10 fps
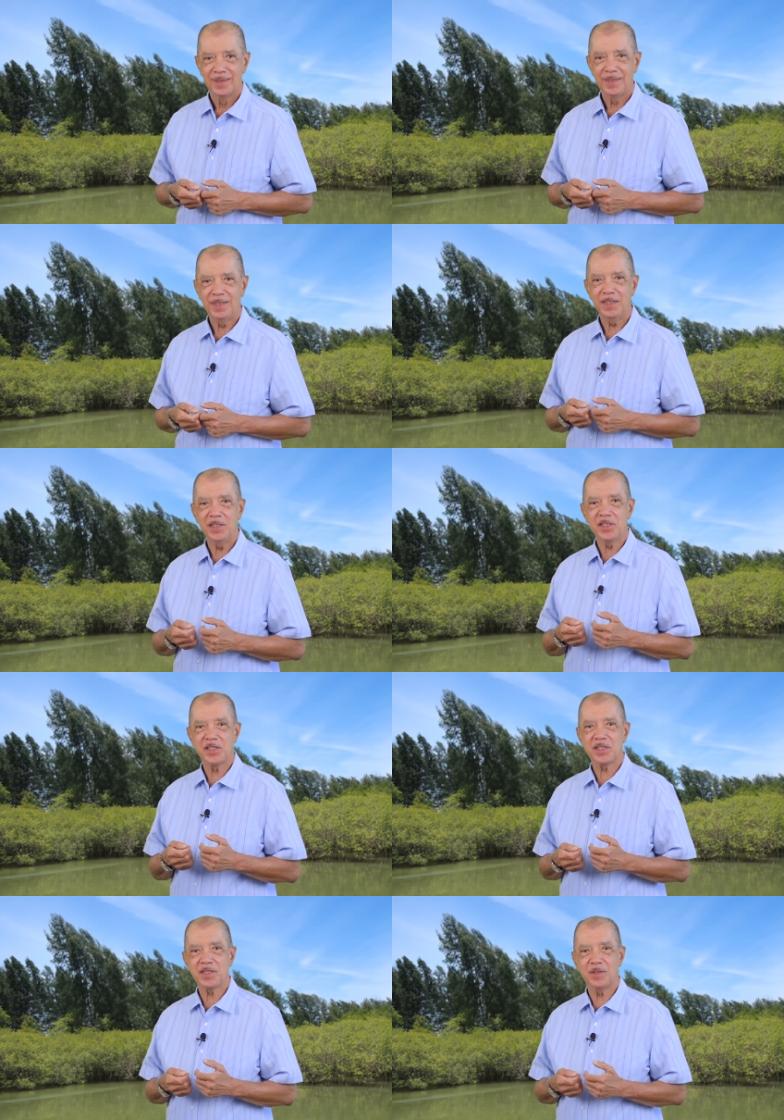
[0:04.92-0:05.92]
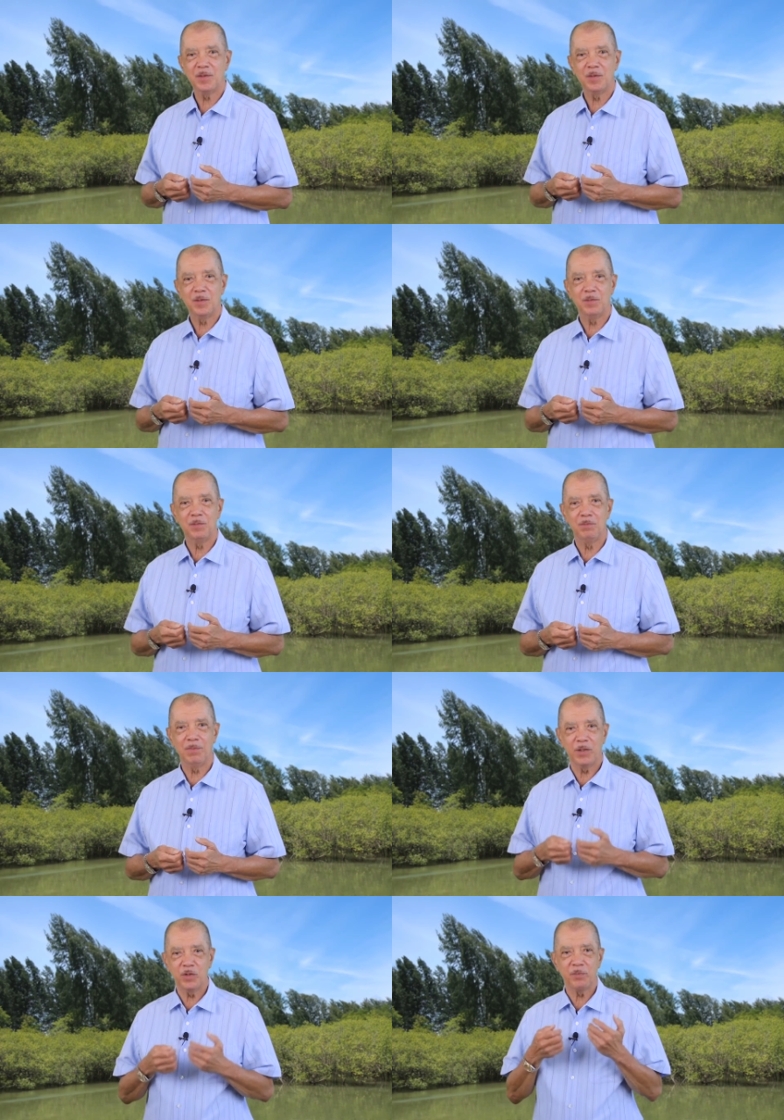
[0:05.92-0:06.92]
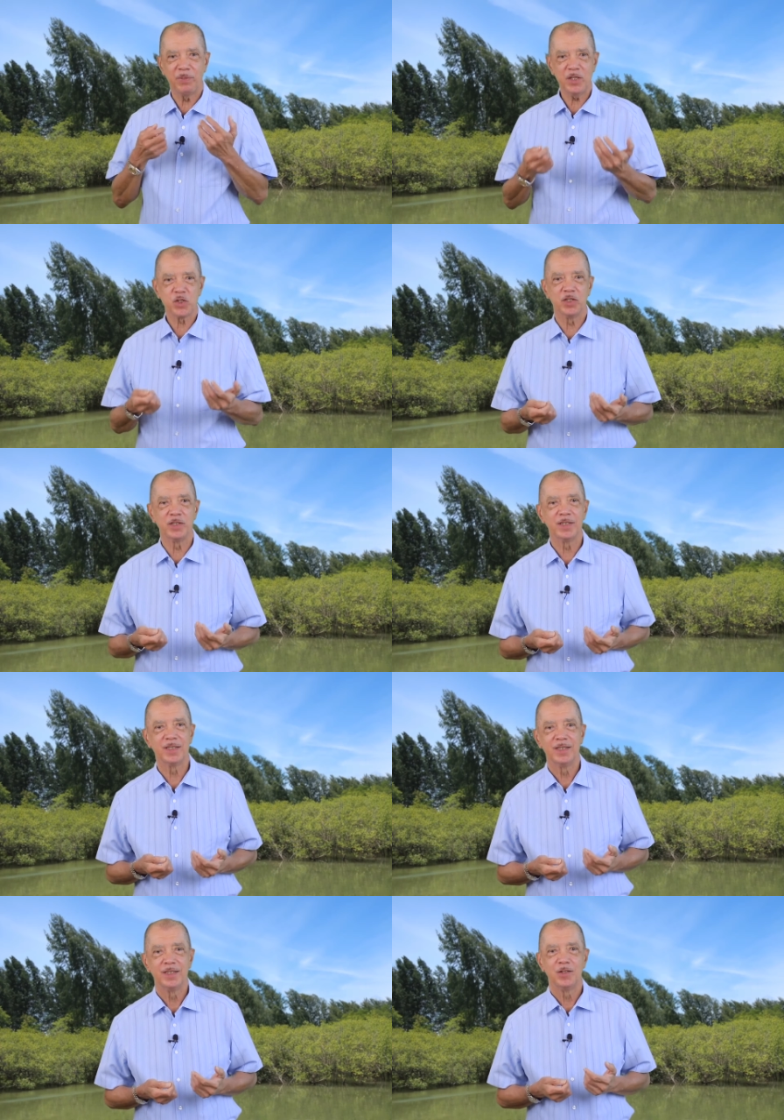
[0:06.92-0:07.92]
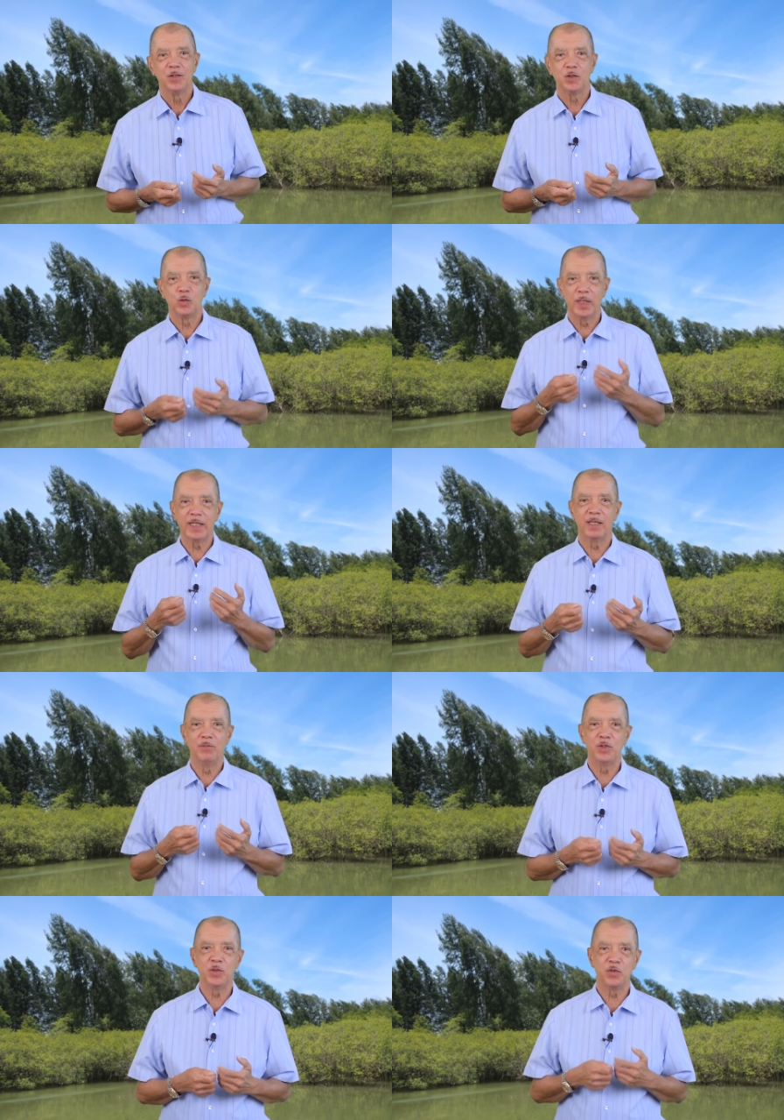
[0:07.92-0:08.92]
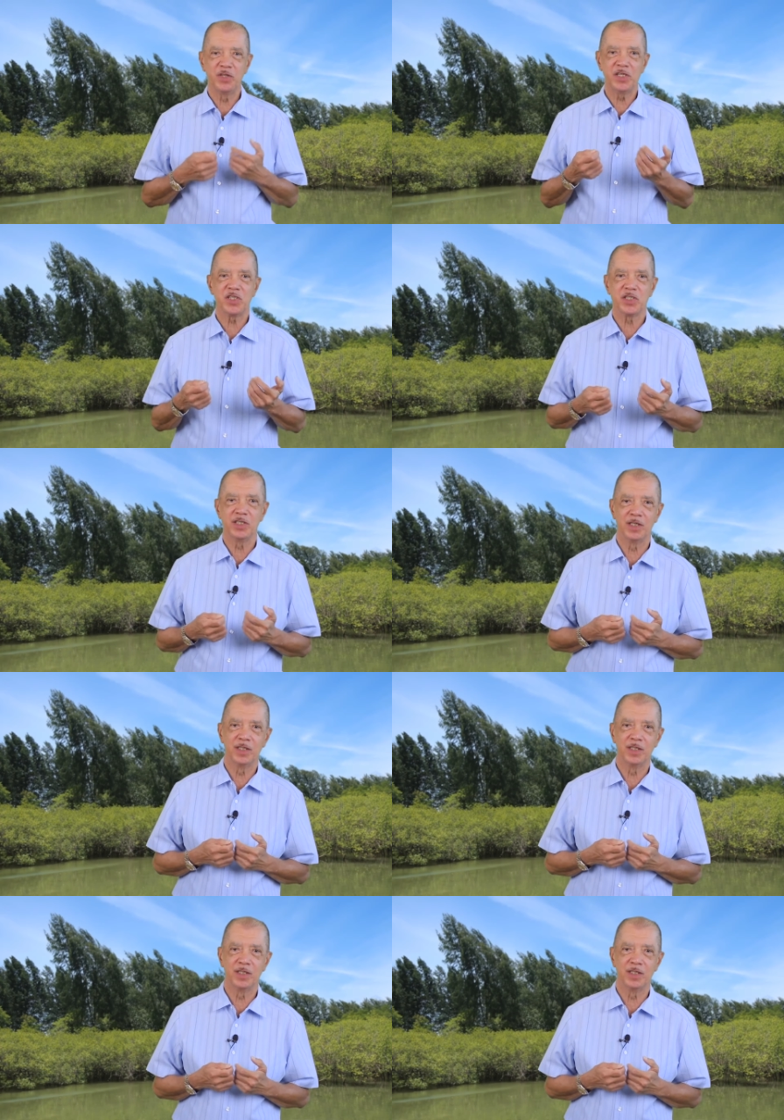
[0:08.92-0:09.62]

it is my great pleasure to welcome you to this